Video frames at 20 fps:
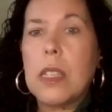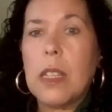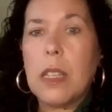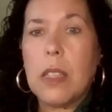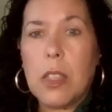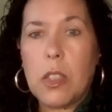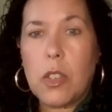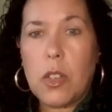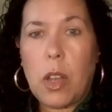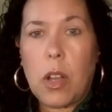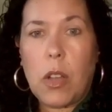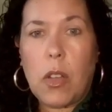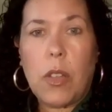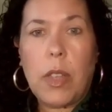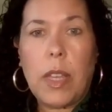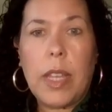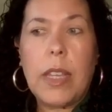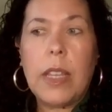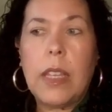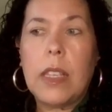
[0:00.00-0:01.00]
is still a
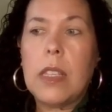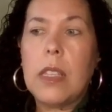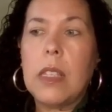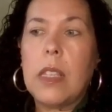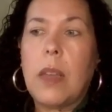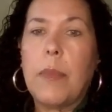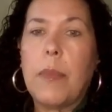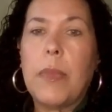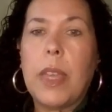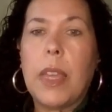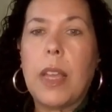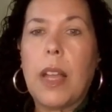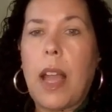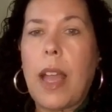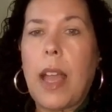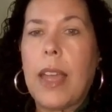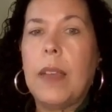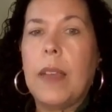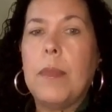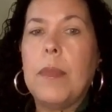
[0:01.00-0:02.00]
struggle. It is something
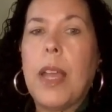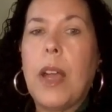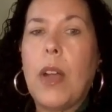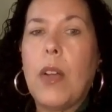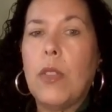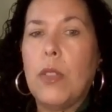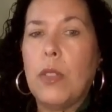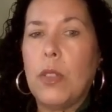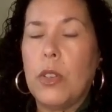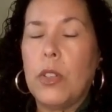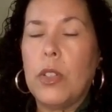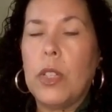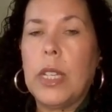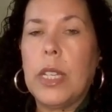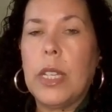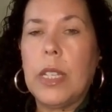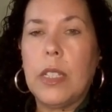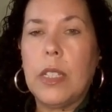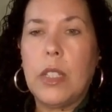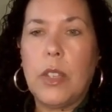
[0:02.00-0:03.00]
I am now
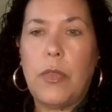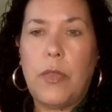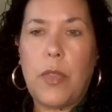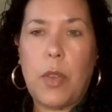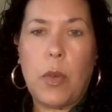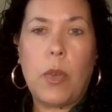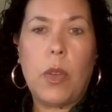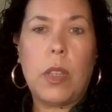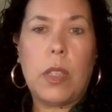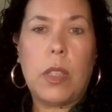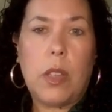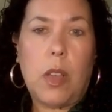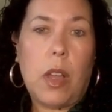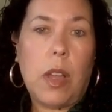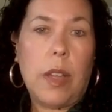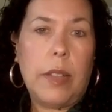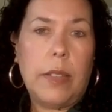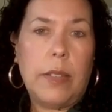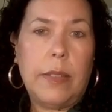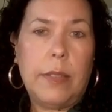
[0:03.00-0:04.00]
learning to focus
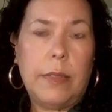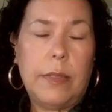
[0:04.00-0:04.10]
on.